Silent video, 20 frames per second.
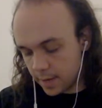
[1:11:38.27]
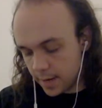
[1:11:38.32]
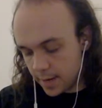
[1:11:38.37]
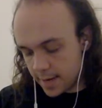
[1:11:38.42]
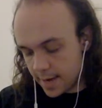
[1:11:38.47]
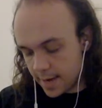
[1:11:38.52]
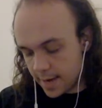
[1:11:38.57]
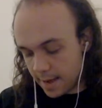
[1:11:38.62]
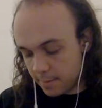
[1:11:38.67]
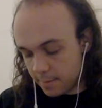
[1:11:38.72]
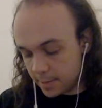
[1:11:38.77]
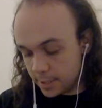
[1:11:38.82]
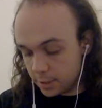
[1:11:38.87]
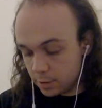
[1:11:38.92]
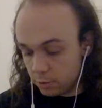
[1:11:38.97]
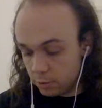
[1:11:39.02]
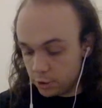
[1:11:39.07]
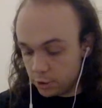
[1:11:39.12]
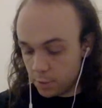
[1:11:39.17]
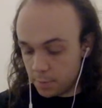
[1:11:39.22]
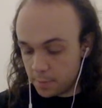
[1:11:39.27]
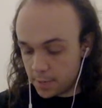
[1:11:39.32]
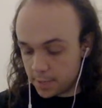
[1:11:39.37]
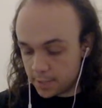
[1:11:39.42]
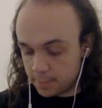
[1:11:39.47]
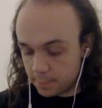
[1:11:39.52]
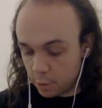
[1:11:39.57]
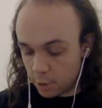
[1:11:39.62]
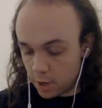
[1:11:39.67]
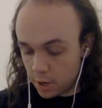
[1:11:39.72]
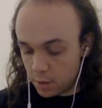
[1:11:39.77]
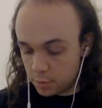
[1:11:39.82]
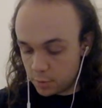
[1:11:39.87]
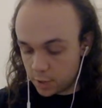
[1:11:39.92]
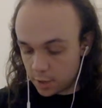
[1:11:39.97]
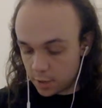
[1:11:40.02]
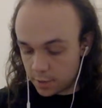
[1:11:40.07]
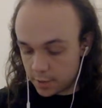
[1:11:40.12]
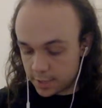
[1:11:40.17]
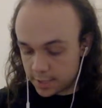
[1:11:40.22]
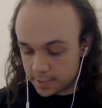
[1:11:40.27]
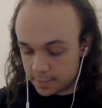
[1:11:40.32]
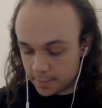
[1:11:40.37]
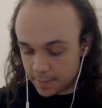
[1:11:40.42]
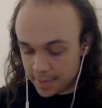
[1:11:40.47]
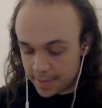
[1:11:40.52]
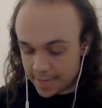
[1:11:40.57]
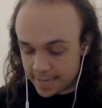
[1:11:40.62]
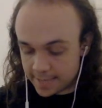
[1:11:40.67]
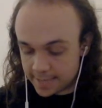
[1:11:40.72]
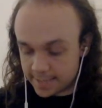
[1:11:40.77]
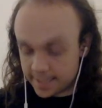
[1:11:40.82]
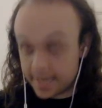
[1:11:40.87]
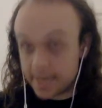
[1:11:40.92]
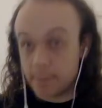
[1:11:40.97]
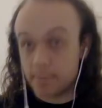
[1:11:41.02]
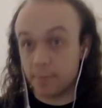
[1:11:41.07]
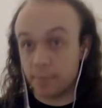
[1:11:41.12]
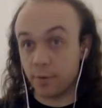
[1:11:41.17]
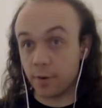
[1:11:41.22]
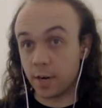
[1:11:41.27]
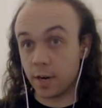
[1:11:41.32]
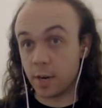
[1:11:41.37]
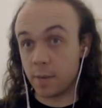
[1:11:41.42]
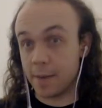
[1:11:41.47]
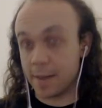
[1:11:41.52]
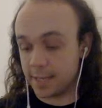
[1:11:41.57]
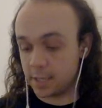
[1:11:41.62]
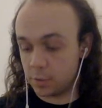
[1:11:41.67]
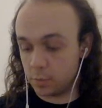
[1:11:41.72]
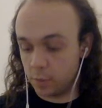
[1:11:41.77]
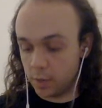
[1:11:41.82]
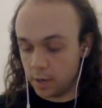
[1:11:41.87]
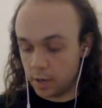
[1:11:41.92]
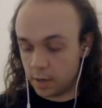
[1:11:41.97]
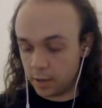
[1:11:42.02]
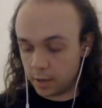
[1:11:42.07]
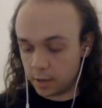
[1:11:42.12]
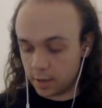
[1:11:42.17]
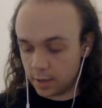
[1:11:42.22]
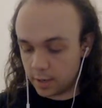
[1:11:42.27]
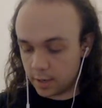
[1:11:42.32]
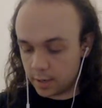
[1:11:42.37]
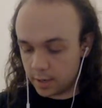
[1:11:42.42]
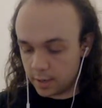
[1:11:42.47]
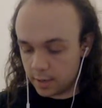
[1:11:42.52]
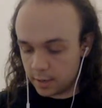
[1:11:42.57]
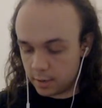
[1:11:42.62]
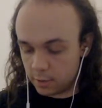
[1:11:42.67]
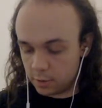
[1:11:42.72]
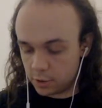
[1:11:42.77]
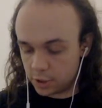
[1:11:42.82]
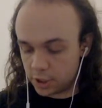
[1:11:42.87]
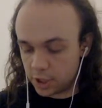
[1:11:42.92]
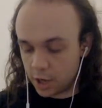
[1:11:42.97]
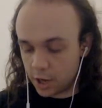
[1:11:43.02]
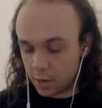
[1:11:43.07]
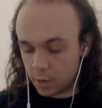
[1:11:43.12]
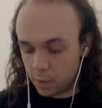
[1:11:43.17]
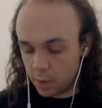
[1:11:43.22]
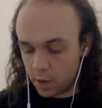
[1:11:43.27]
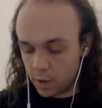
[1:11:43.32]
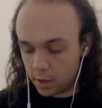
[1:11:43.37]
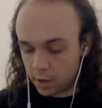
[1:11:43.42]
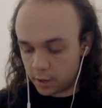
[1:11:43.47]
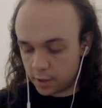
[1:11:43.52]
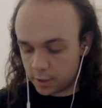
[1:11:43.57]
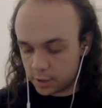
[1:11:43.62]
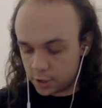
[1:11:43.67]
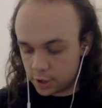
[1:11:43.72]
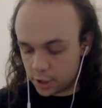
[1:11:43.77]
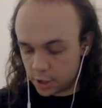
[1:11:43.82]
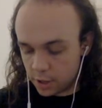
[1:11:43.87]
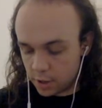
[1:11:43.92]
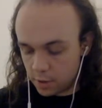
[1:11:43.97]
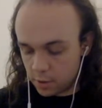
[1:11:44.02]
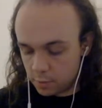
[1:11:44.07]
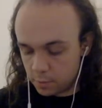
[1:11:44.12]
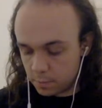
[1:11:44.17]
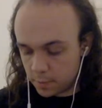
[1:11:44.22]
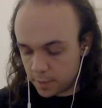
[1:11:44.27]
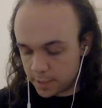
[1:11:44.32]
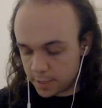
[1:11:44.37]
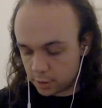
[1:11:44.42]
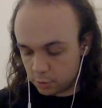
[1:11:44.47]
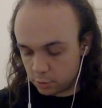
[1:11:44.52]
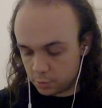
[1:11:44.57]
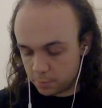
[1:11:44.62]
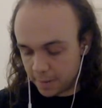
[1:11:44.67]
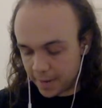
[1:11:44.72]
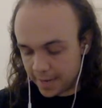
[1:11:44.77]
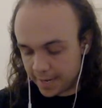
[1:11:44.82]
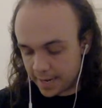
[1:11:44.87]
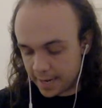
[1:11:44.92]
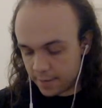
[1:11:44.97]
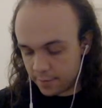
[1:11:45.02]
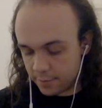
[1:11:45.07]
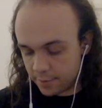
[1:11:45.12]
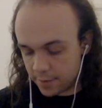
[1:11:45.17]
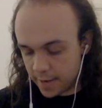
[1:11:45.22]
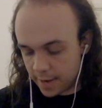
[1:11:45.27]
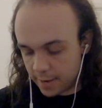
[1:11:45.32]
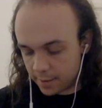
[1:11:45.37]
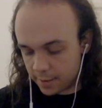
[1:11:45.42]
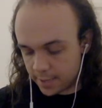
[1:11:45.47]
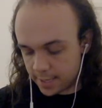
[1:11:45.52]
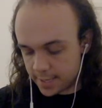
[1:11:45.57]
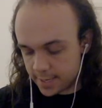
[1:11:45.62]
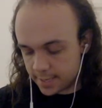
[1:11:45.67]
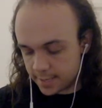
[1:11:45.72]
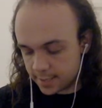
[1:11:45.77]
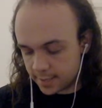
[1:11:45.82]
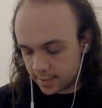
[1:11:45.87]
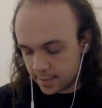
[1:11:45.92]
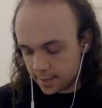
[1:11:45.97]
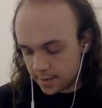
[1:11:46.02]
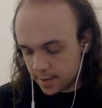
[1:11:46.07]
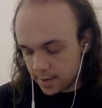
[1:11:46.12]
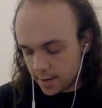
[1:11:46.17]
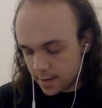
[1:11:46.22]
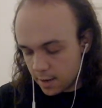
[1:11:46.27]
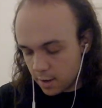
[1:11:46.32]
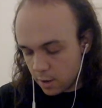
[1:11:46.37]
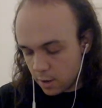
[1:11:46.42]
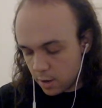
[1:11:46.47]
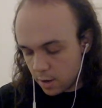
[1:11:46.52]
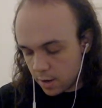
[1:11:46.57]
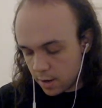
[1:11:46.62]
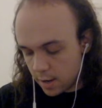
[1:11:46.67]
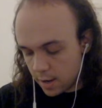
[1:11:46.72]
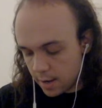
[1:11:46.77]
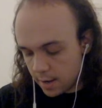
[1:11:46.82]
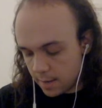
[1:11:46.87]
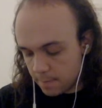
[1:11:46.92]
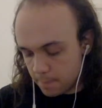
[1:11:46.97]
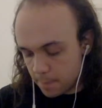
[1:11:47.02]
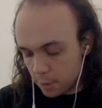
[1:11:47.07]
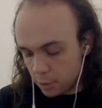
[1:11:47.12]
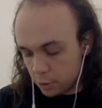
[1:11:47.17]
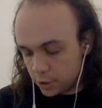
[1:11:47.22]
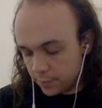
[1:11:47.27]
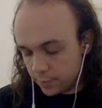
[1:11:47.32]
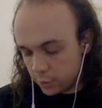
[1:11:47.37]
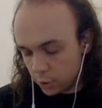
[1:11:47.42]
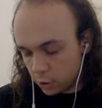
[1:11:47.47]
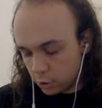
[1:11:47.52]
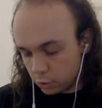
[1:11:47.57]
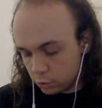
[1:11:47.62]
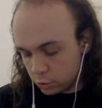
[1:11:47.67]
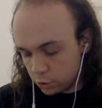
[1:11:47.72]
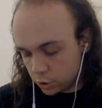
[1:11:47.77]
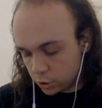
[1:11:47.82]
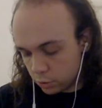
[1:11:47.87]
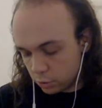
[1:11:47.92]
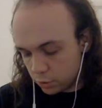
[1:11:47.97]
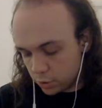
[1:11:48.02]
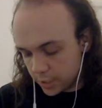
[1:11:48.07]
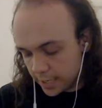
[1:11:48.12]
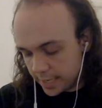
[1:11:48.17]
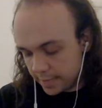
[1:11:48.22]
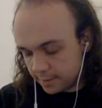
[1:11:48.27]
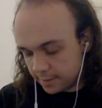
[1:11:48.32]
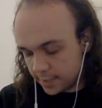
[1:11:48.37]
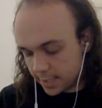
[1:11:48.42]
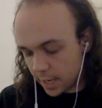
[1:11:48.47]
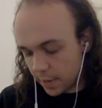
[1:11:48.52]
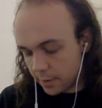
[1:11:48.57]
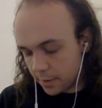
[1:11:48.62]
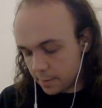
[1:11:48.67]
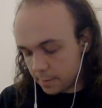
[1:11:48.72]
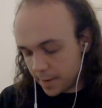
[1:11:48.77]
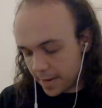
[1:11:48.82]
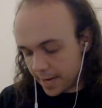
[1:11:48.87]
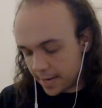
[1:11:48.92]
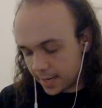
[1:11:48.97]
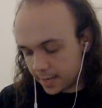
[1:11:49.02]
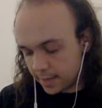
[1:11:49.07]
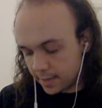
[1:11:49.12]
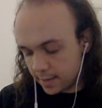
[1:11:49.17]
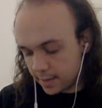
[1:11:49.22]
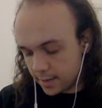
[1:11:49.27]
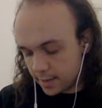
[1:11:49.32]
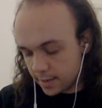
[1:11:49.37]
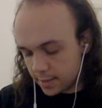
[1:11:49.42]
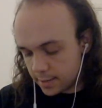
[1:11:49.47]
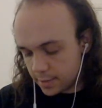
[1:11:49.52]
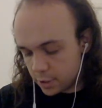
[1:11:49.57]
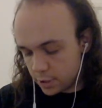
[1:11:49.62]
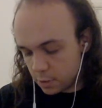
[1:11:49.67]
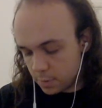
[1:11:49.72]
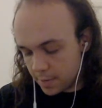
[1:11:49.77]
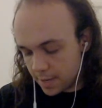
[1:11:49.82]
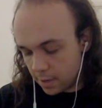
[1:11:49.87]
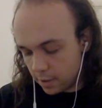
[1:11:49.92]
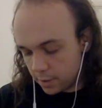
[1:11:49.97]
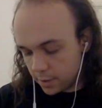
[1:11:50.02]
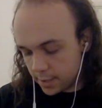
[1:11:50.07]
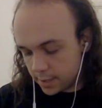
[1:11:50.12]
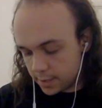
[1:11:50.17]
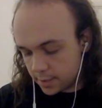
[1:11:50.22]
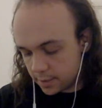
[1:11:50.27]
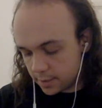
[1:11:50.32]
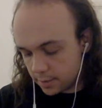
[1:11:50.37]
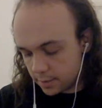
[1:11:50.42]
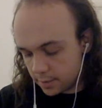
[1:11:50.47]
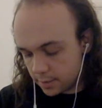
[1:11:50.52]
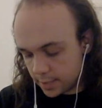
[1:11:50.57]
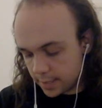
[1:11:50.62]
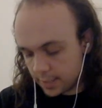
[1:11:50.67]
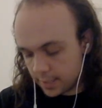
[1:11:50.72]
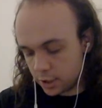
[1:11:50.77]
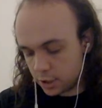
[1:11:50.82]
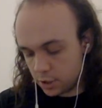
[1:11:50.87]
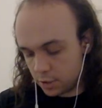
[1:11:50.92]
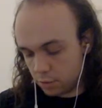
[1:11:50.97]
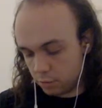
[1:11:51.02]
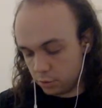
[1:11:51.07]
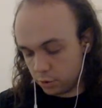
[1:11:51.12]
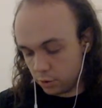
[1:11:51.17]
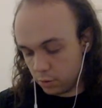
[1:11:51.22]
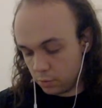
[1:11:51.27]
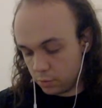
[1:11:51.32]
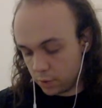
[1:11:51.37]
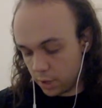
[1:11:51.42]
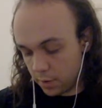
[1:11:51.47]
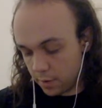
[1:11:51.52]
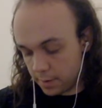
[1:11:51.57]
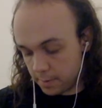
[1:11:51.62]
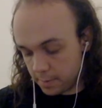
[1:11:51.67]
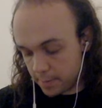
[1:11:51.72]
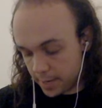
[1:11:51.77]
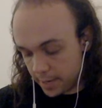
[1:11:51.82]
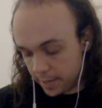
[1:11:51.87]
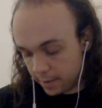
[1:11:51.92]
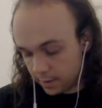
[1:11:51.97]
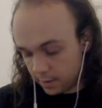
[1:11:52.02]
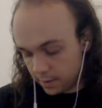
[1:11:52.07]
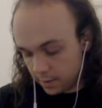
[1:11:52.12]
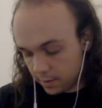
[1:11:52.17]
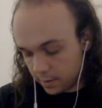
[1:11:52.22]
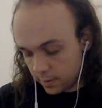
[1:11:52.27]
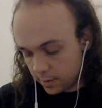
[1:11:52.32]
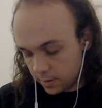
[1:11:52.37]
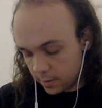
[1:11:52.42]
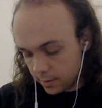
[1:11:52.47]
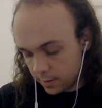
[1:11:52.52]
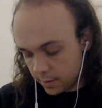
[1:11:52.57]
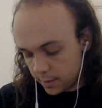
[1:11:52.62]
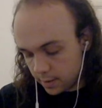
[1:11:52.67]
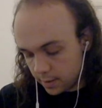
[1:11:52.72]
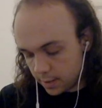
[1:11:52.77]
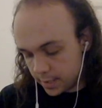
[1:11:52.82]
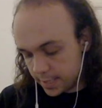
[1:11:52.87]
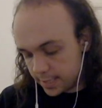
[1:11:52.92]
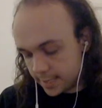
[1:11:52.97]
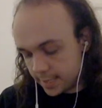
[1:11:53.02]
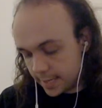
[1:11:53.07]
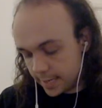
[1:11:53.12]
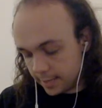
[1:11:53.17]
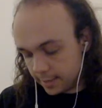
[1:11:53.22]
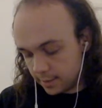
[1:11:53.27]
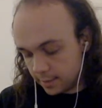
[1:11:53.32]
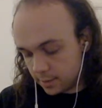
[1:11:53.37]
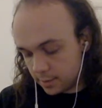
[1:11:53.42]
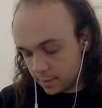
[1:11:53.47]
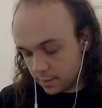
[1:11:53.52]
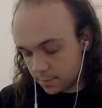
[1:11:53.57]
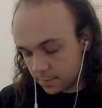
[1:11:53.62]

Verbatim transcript: Yeah, my school's opening tomorrow, so this is my last day before I go back to work, or start work, and so my school's back in for now at least. Most, if not all, schools in England are going back, to be honest. I think actually all schools are going back, at least in England.